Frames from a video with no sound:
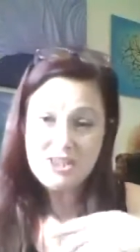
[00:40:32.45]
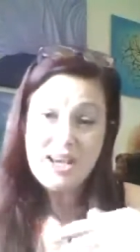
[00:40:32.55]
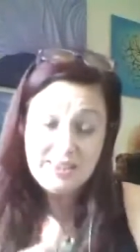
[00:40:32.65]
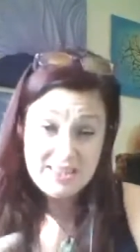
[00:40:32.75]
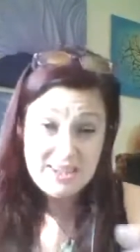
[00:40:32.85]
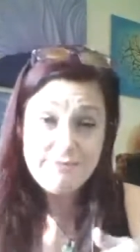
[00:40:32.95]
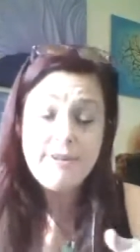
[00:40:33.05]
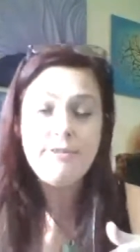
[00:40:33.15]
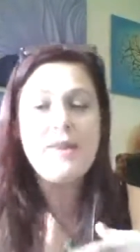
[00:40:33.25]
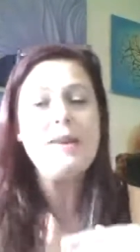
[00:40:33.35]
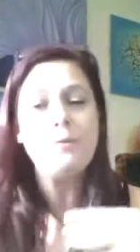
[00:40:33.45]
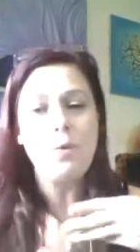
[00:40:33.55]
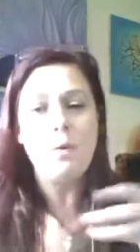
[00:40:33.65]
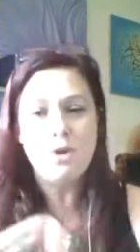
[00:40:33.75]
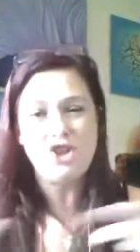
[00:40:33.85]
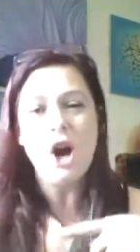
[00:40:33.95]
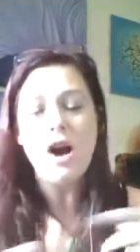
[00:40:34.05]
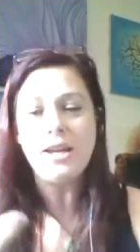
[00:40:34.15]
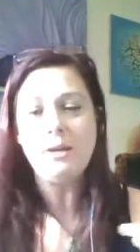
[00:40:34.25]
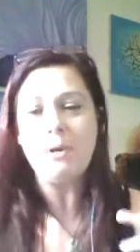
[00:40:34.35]
different than what we're talking
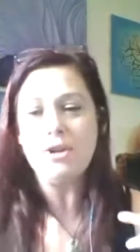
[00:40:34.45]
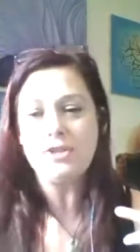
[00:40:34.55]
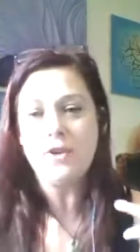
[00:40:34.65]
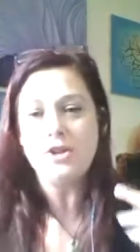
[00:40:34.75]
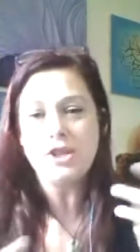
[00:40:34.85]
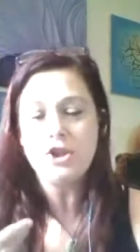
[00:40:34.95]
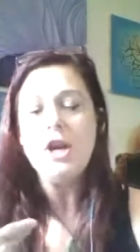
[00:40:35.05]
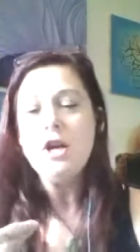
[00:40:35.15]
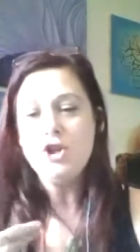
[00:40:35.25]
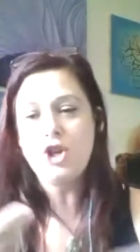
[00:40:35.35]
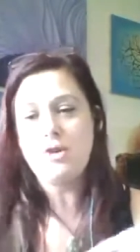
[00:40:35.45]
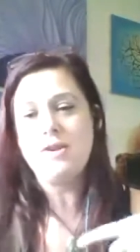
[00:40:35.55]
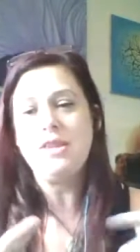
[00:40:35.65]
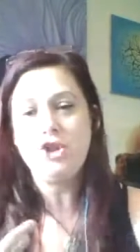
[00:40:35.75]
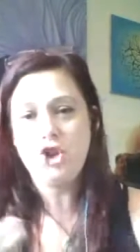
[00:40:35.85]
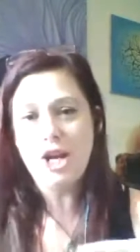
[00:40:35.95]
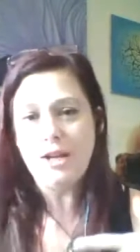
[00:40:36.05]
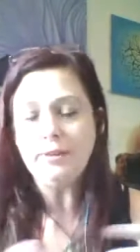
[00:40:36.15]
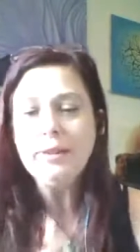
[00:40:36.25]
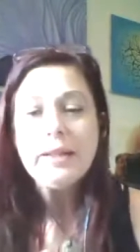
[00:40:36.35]
about as far as us sharing this
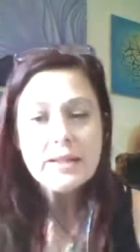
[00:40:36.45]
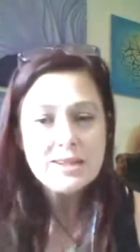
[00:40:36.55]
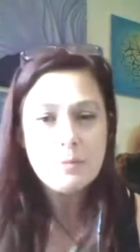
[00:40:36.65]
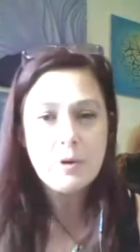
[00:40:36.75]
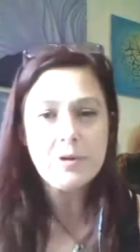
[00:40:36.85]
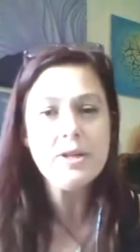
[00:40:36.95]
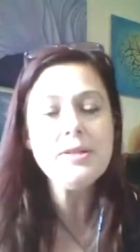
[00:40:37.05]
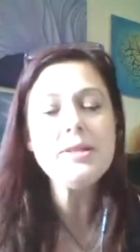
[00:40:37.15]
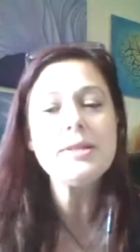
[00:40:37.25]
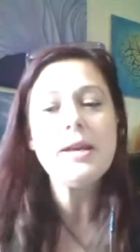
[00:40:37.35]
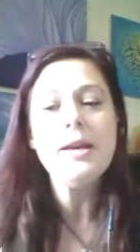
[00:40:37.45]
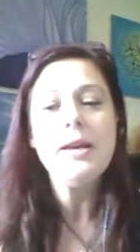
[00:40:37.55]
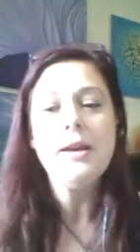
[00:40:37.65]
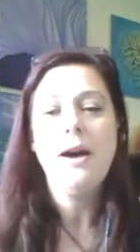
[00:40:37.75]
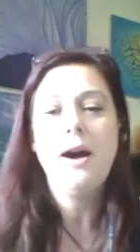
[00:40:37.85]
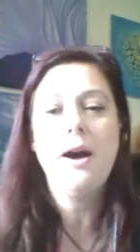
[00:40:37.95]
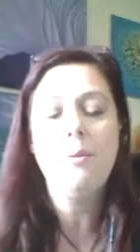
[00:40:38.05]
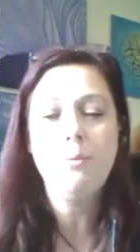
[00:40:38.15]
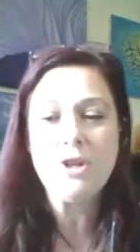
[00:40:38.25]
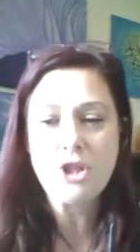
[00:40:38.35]
channeling experience,
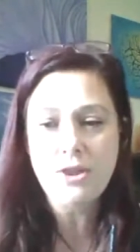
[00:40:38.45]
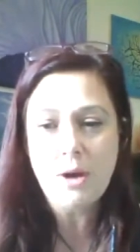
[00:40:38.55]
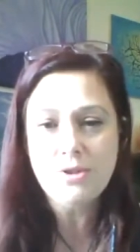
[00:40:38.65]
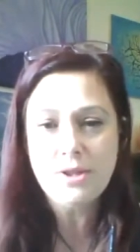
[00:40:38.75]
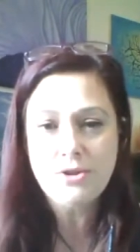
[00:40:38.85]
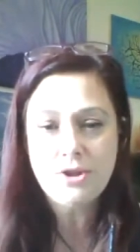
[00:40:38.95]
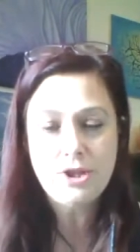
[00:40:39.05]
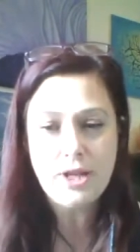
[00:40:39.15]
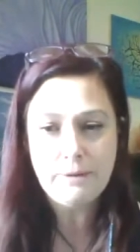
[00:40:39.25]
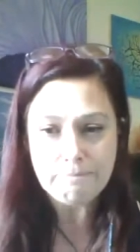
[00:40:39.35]
which I thought was interesting.